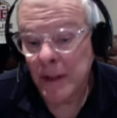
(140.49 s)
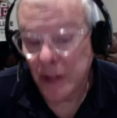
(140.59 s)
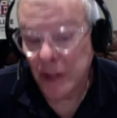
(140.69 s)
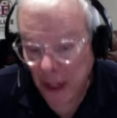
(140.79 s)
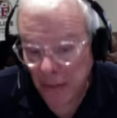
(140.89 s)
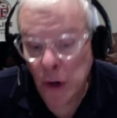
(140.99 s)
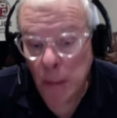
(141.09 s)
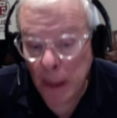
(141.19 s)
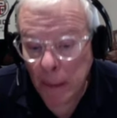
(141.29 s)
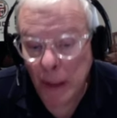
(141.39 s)
The
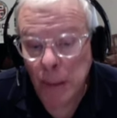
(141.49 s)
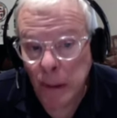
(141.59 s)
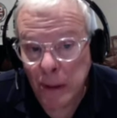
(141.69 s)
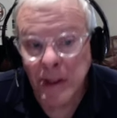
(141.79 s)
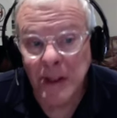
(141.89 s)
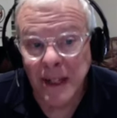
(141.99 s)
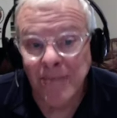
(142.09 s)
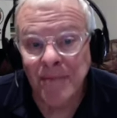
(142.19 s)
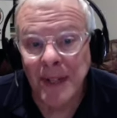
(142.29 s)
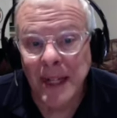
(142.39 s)
TFO may be the person that
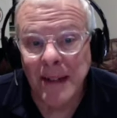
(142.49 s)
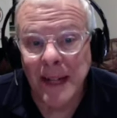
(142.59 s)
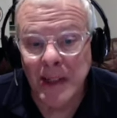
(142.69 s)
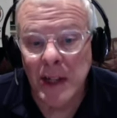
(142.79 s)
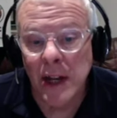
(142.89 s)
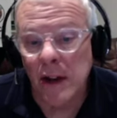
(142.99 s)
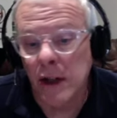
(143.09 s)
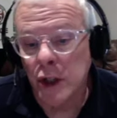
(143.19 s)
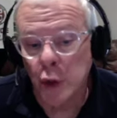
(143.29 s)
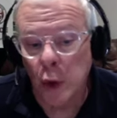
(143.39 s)
gets that under
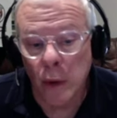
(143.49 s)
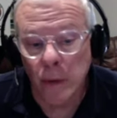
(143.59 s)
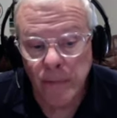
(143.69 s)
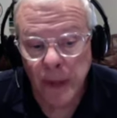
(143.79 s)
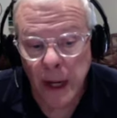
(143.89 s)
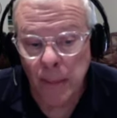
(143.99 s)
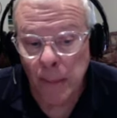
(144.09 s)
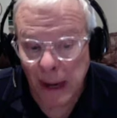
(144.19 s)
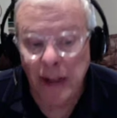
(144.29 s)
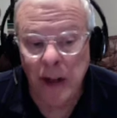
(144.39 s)
control, and
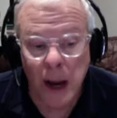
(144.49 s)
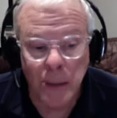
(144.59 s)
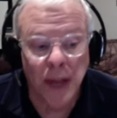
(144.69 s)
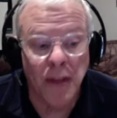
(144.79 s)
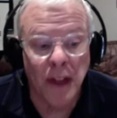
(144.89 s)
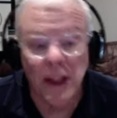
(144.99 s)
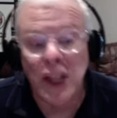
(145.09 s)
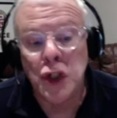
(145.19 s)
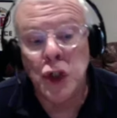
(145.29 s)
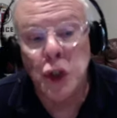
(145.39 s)
many times I think
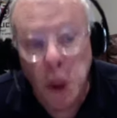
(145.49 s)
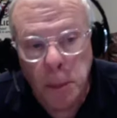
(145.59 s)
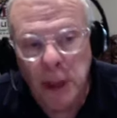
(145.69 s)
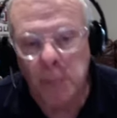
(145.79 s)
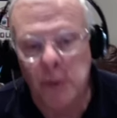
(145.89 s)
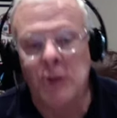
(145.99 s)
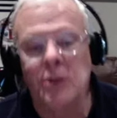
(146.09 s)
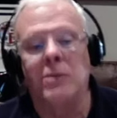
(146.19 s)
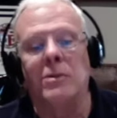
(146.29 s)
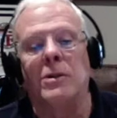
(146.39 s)
they should be the person